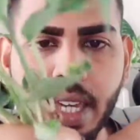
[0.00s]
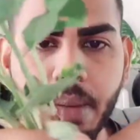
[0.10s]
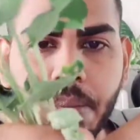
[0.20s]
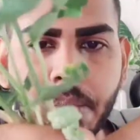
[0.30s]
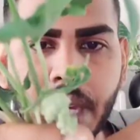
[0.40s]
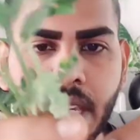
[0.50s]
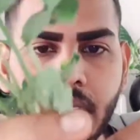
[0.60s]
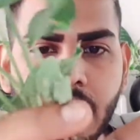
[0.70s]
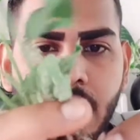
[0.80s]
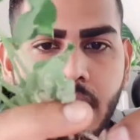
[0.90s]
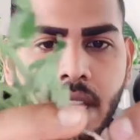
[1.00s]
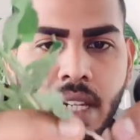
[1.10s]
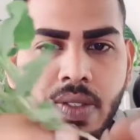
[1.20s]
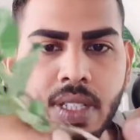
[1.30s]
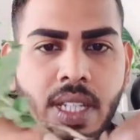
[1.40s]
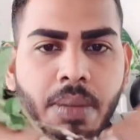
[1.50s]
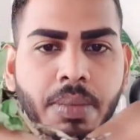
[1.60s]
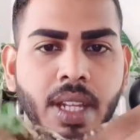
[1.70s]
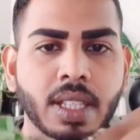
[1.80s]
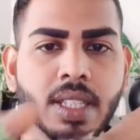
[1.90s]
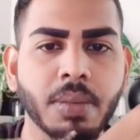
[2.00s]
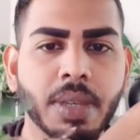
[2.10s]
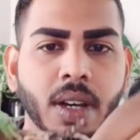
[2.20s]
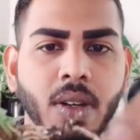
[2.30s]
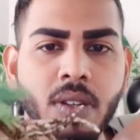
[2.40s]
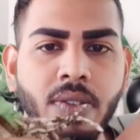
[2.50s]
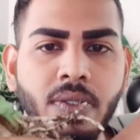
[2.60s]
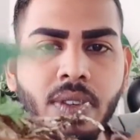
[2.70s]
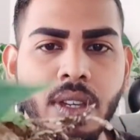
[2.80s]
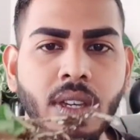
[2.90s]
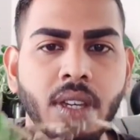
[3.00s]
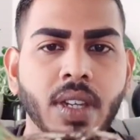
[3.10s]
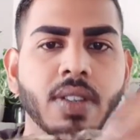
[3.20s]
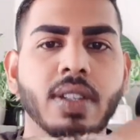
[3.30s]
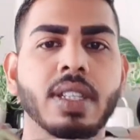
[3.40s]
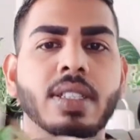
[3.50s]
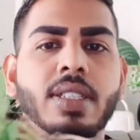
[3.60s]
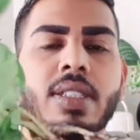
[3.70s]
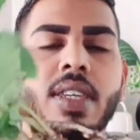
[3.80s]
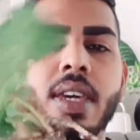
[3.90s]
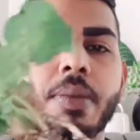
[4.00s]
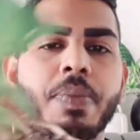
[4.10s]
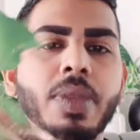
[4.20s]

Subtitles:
a main kind of stem that it's coming out of. Right, okay.